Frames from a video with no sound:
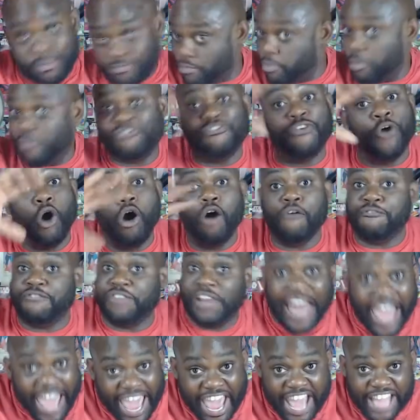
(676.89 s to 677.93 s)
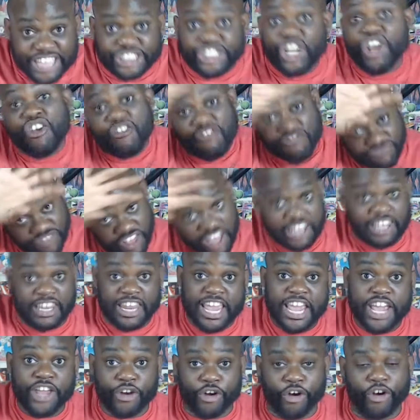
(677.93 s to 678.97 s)
full-fledged the
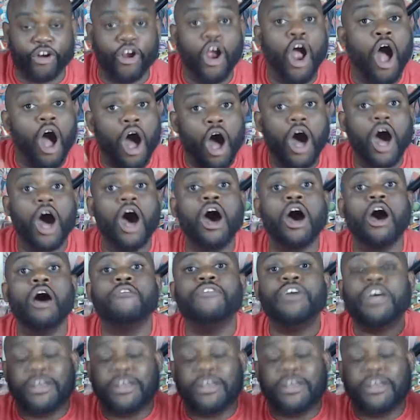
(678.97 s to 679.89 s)
leader of